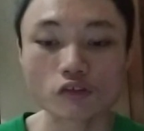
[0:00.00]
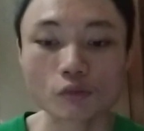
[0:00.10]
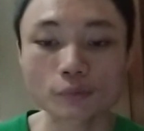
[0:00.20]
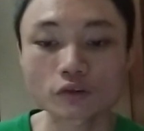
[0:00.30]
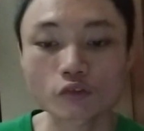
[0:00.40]

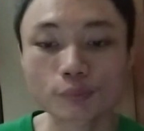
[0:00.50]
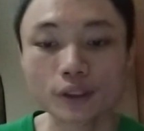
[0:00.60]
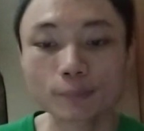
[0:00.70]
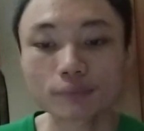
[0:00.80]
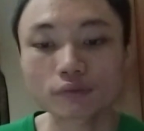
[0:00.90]
number of
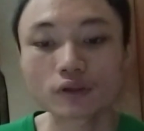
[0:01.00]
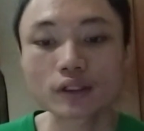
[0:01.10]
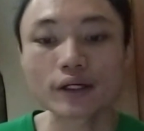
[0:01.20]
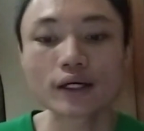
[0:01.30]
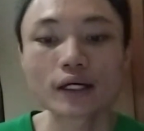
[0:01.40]
people.
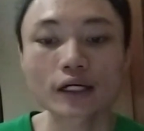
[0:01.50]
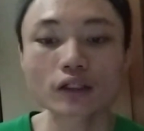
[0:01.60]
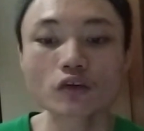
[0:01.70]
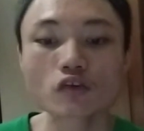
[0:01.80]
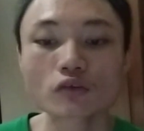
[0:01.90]
It
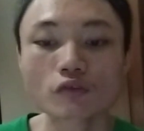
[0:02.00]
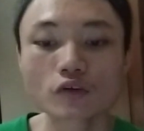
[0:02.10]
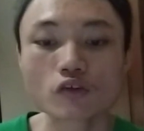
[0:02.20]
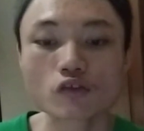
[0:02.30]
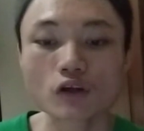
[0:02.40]
can also
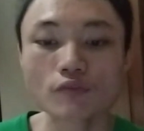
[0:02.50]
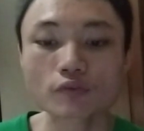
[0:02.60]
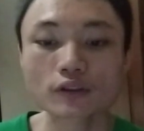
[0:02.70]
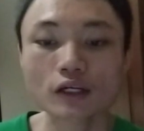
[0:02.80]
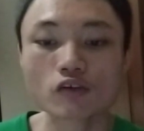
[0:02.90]
refer to
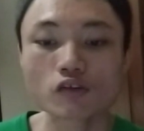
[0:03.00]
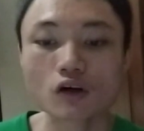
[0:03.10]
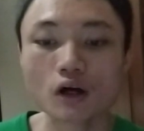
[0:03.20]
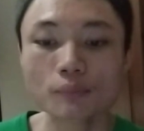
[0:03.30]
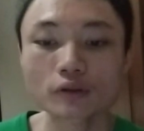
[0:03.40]
something that is
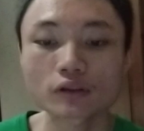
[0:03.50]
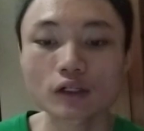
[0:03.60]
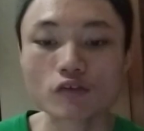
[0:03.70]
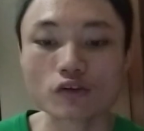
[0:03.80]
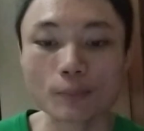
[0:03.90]
commonly
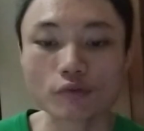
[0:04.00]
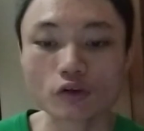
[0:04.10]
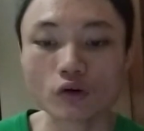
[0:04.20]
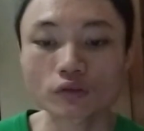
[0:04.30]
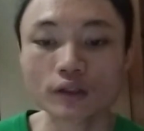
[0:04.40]

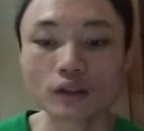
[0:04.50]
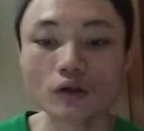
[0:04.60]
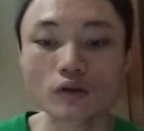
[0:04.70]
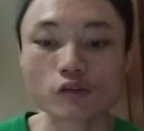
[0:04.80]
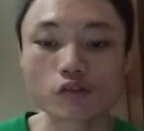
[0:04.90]
accepted or
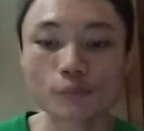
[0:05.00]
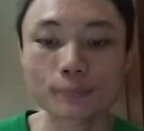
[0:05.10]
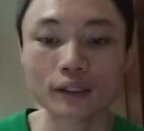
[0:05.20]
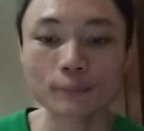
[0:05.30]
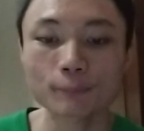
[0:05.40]
acknowledged
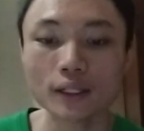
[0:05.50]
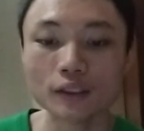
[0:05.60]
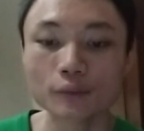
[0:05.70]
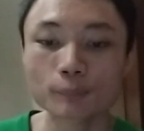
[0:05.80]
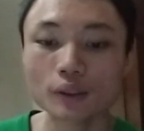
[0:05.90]
by
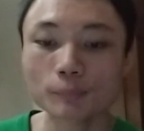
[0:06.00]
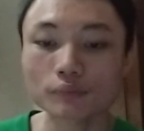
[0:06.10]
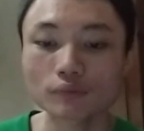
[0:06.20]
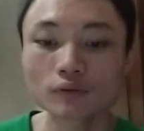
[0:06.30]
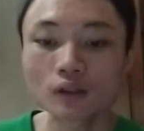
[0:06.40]
many
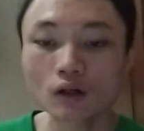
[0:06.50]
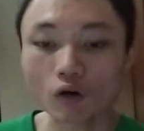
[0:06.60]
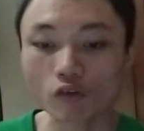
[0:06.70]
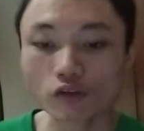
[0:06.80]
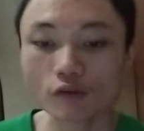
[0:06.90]
people,
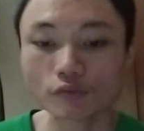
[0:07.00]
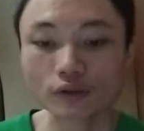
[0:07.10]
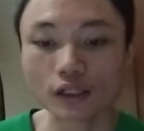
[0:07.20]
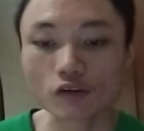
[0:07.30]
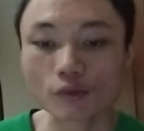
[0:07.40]
or
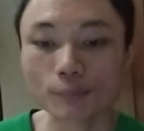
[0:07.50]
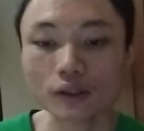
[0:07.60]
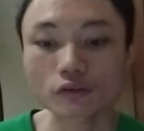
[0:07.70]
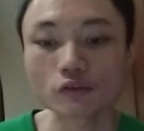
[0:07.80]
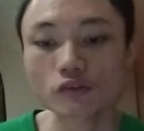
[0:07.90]
something that is
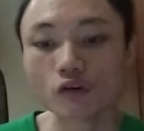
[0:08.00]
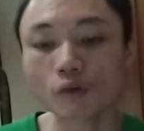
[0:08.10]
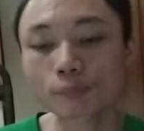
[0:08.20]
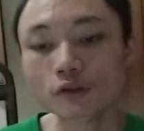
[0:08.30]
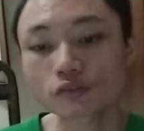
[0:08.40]
abundant
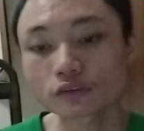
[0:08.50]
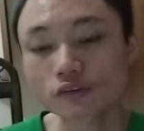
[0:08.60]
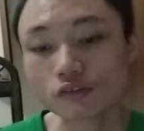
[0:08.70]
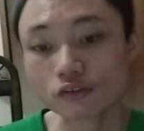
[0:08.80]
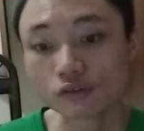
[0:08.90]
or
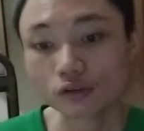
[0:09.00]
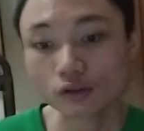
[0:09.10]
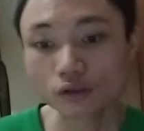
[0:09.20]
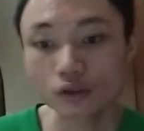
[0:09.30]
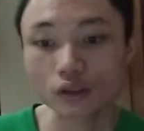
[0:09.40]
prevalent.
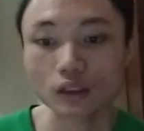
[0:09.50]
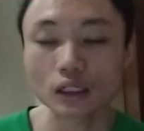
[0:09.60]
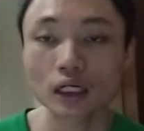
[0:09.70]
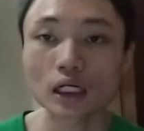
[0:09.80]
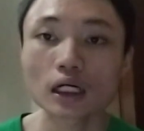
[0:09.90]

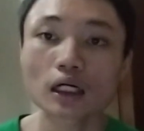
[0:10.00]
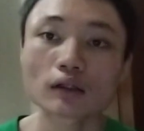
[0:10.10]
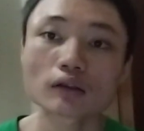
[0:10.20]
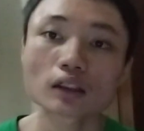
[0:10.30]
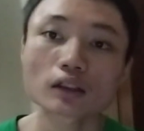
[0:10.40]

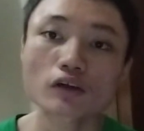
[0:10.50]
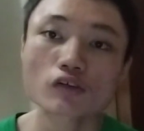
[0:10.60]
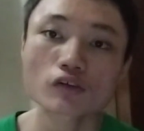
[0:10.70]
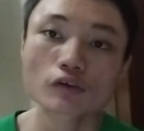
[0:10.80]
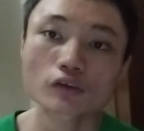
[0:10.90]

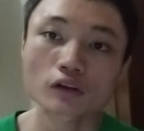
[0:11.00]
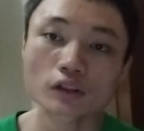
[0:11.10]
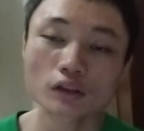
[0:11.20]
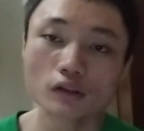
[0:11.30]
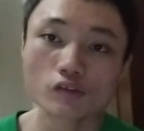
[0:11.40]
As the
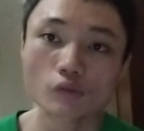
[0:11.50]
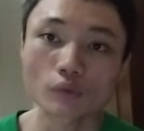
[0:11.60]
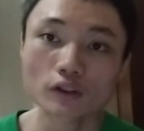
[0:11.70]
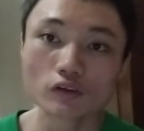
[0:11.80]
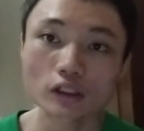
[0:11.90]
Indonesian
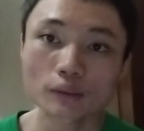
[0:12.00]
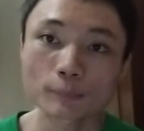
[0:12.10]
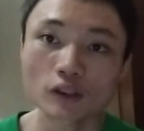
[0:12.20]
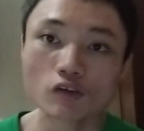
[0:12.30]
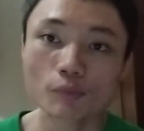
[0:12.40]
word,
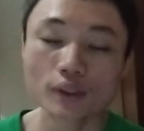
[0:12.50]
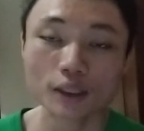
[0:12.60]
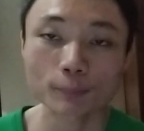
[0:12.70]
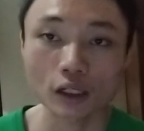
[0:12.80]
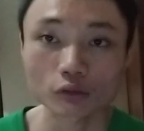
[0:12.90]
it means
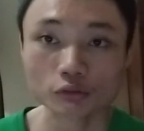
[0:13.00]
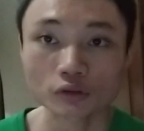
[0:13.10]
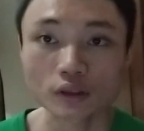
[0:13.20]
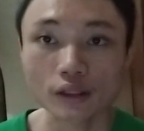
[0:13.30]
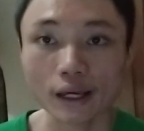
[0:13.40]
menyebar
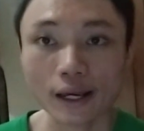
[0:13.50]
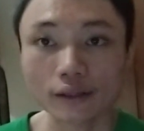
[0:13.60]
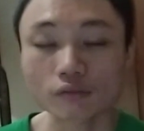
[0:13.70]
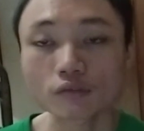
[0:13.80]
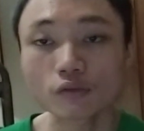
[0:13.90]
and